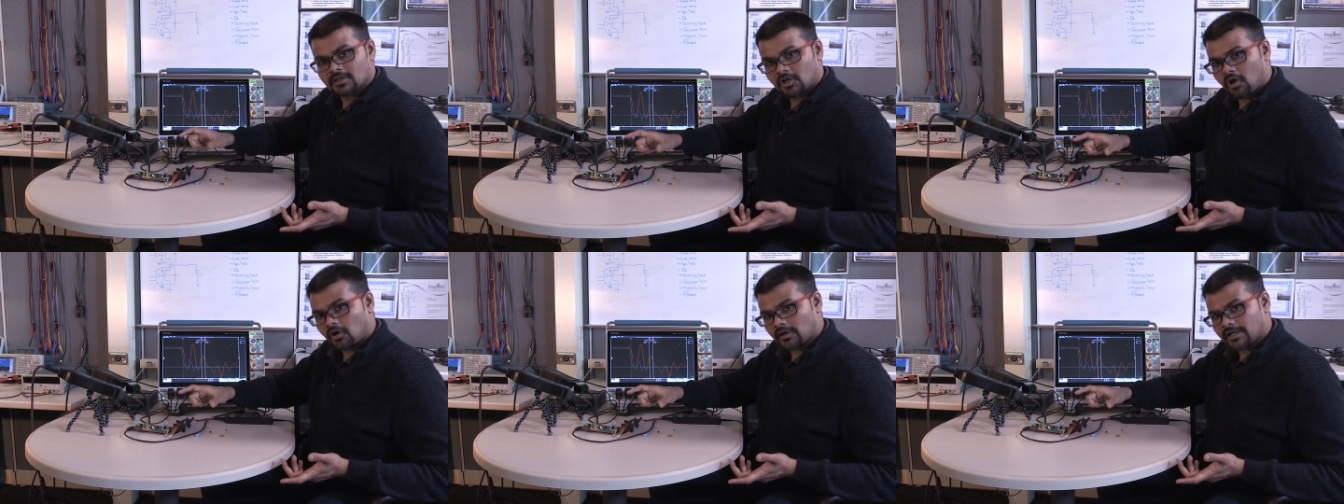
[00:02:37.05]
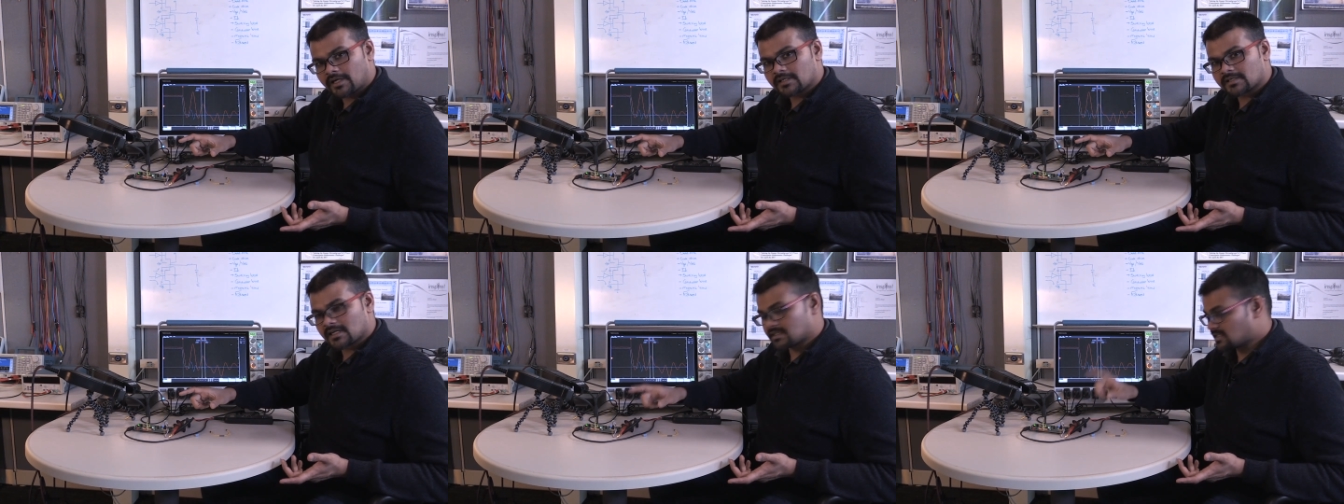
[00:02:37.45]
the long
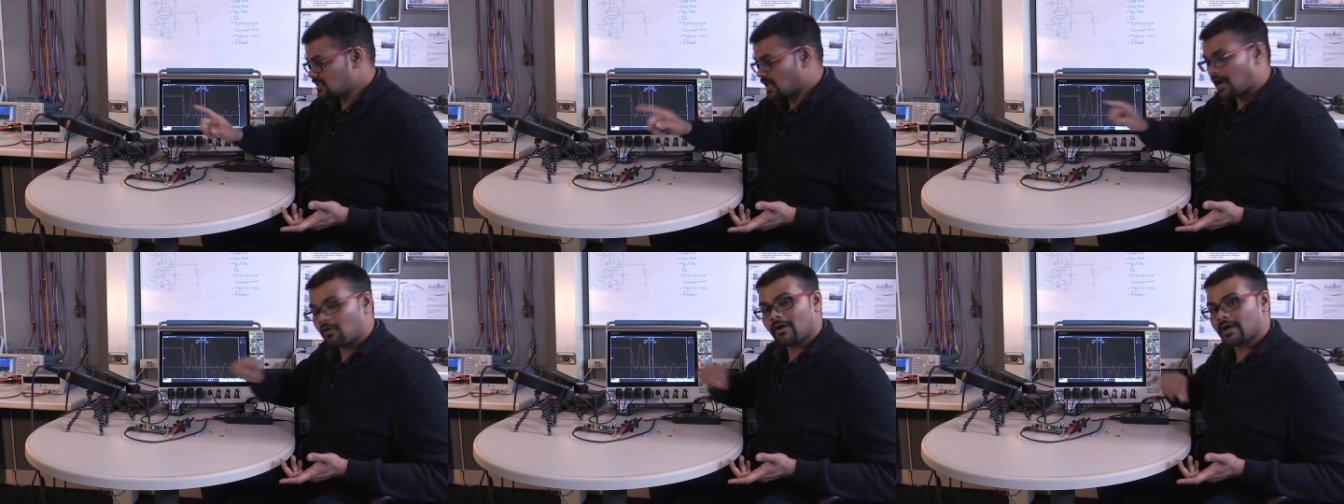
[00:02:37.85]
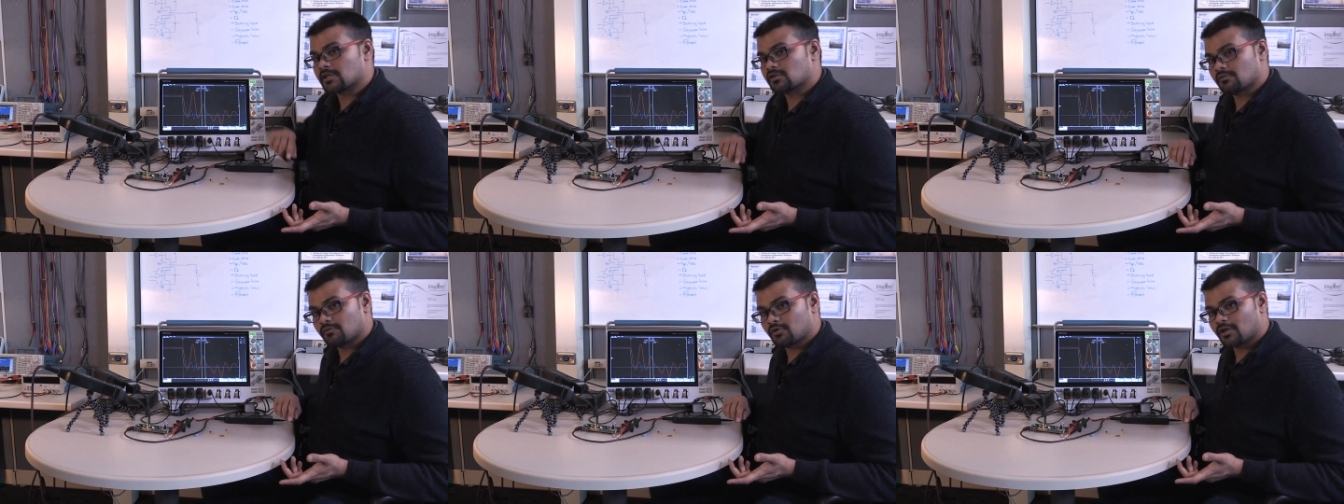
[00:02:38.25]
leads, and see how
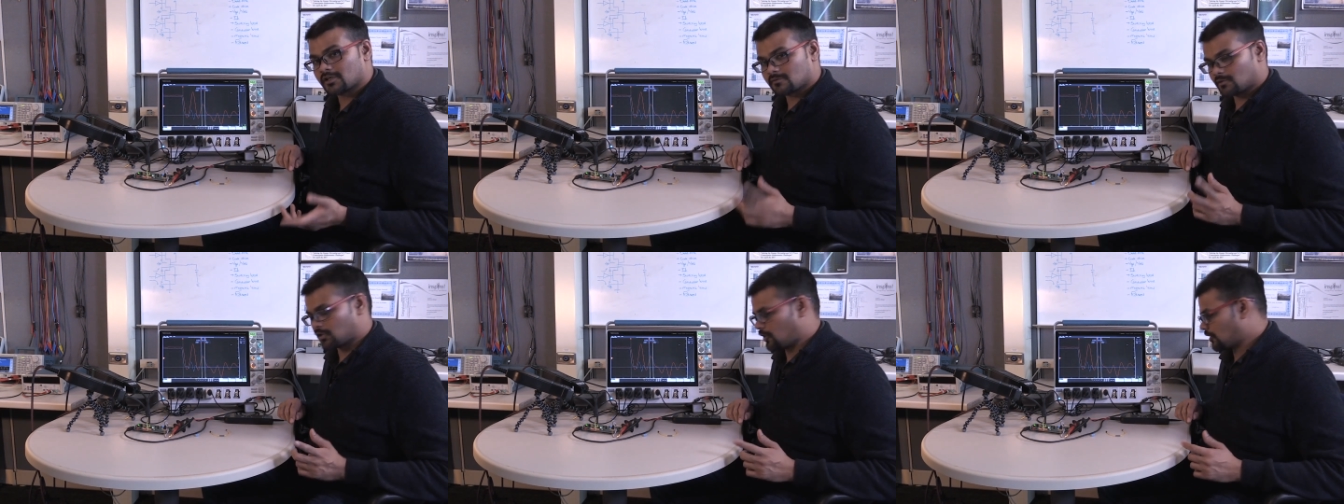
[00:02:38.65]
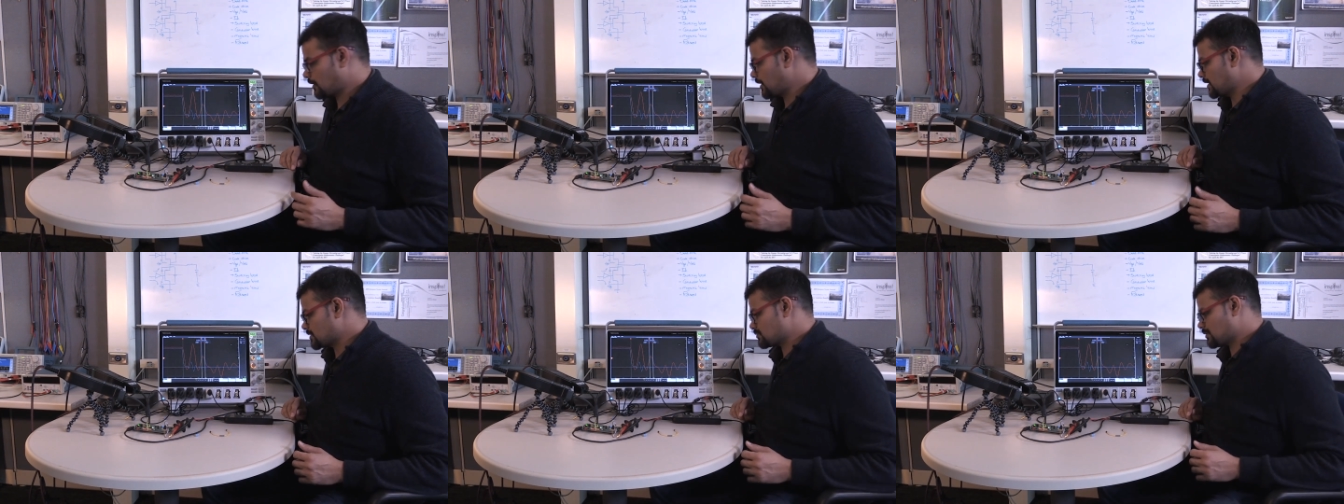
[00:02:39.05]
IsoVu does with long
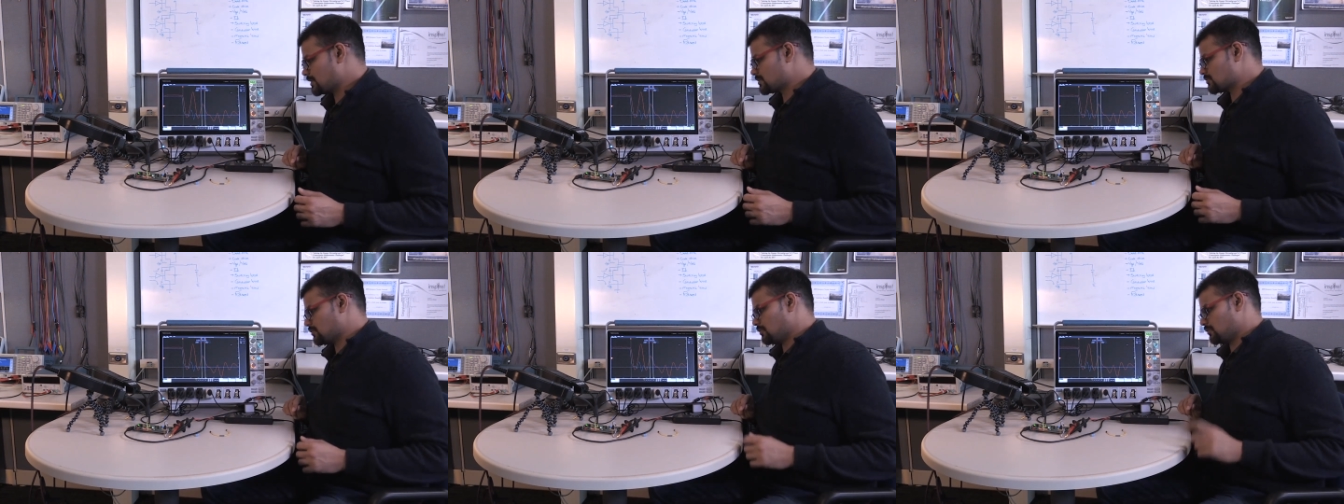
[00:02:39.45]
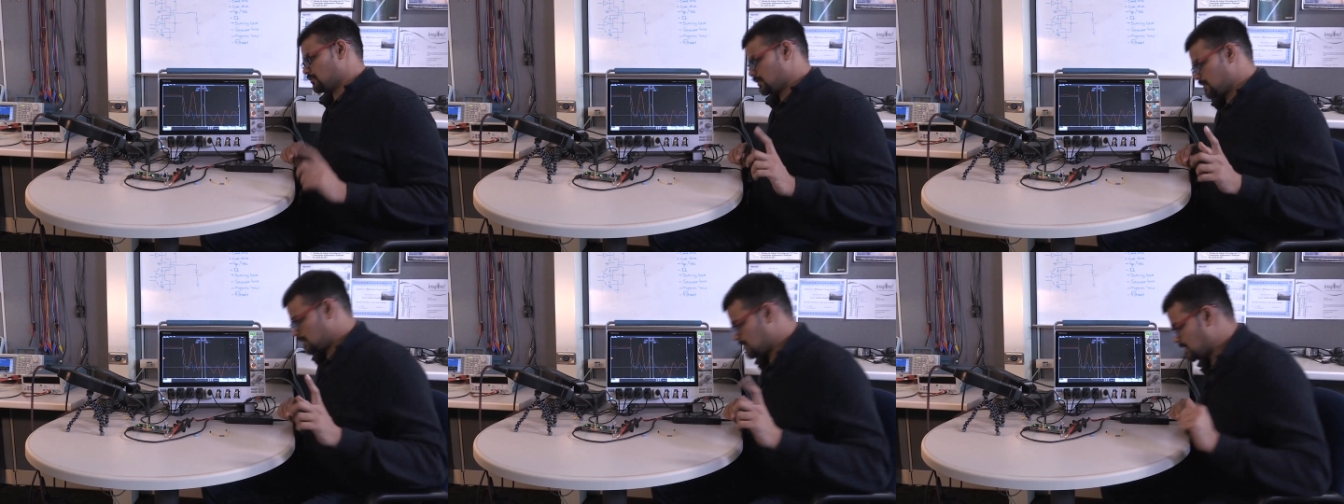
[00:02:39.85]
leads, right? So
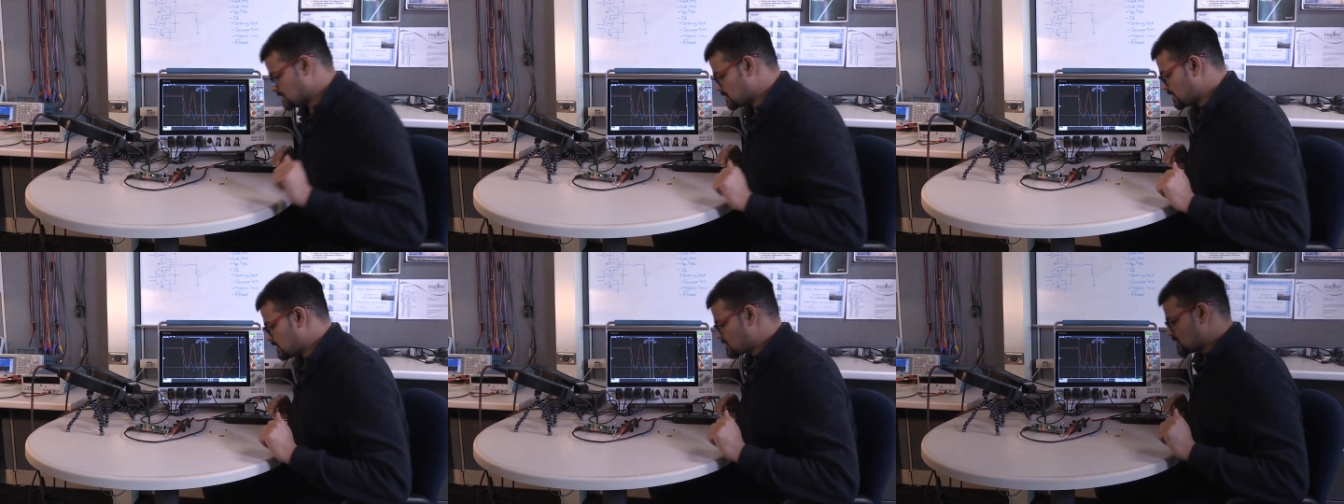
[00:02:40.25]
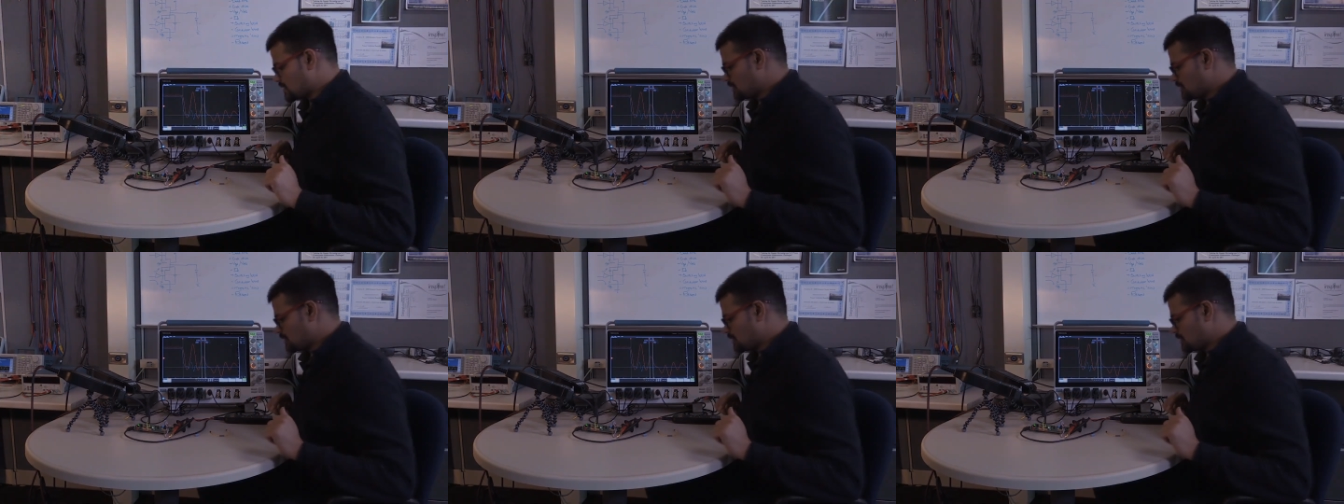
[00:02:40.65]
that is the next